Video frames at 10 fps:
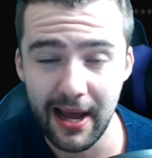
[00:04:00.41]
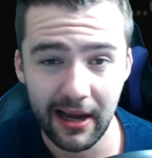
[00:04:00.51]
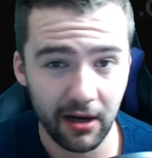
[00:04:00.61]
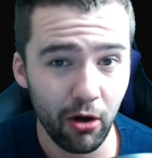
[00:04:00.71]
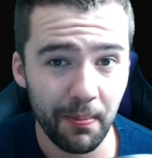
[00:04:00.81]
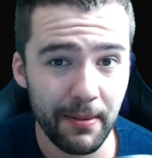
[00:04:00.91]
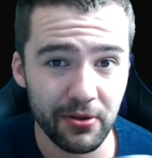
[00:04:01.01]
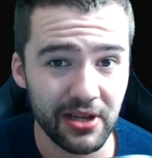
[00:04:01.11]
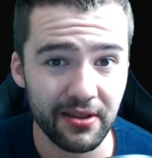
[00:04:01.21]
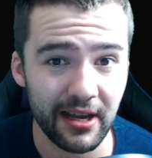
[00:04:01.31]
and a lot of people
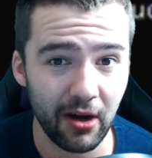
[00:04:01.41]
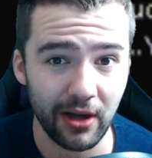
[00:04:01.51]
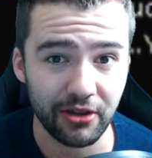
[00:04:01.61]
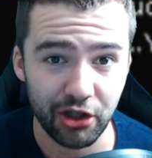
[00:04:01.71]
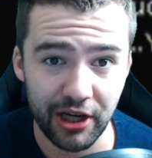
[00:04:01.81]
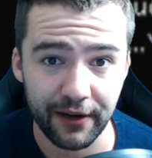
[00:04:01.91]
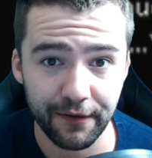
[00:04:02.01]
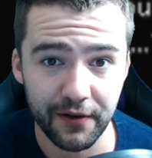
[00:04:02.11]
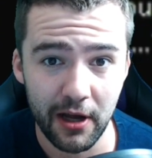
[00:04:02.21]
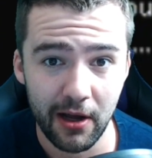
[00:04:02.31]
said they liked the
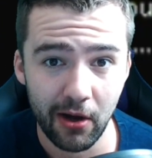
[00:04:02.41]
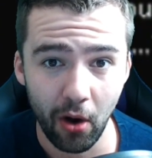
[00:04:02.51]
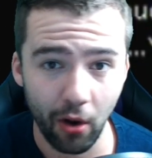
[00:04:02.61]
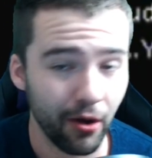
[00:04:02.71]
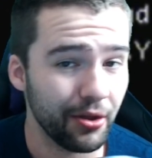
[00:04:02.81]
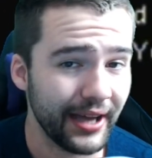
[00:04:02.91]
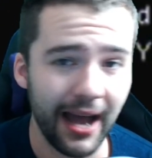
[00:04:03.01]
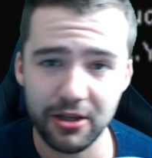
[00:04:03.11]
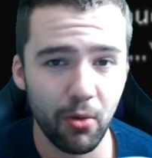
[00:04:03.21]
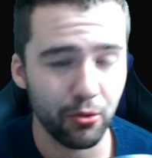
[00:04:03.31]
shift. Although the
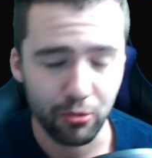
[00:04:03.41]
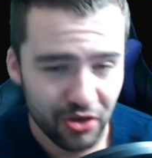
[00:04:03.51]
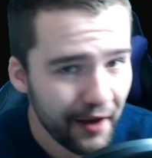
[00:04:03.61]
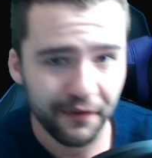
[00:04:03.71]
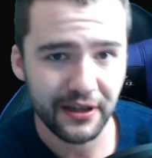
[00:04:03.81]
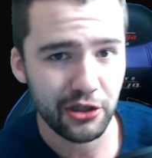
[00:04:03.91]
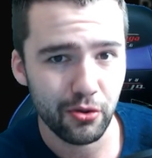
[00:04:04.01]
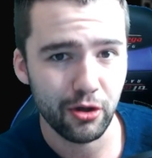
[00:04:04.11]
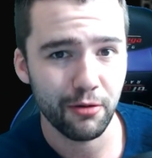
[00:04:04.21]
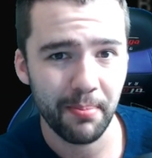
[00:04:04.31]
character models definitely
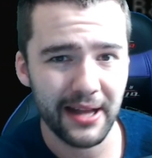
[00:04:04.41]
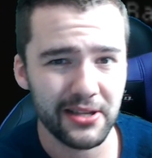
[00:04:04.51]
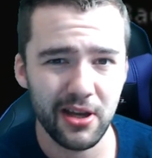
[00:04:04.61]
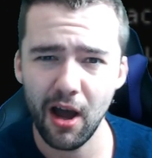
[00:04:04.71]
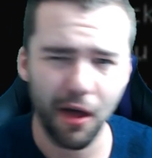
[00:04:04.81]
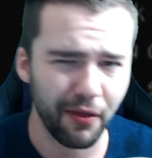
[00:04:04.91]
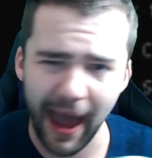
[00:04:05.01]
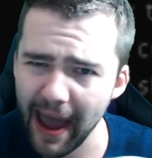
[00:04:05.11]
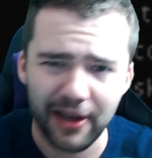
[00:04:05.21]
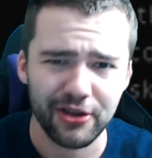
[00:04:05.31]
do look better, the
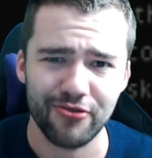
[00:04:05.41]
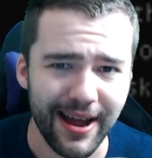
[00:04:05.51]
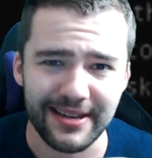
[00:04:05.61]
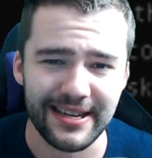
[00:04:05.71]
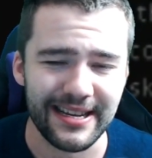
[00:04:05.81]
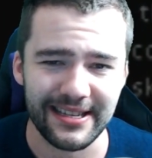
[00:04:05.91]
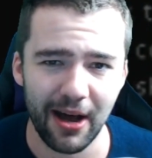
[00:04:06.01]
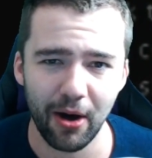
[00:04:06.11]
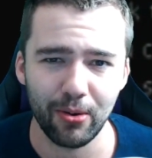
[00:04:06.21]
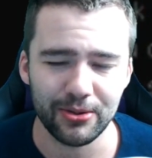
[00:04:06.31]
hair strand
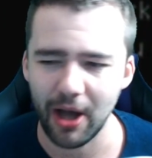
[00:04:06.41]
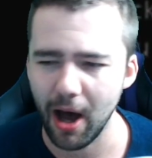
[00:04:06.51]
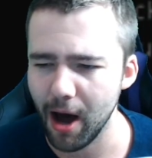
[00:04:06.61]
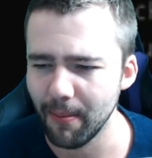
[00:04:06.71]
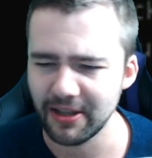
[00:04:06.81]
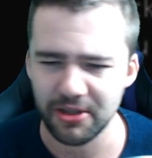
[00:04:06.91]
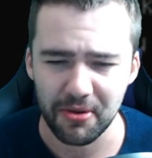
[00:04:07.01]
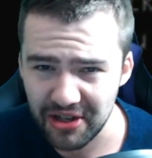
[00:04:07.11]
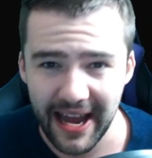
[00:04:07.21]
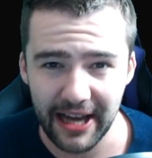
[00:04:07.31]
details um, and some
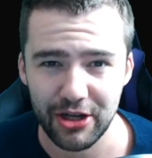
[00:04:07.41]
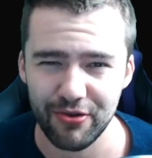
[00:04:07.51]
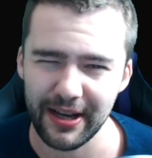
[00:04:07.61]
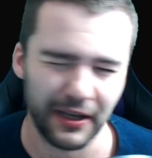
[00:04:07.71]
of the texturing is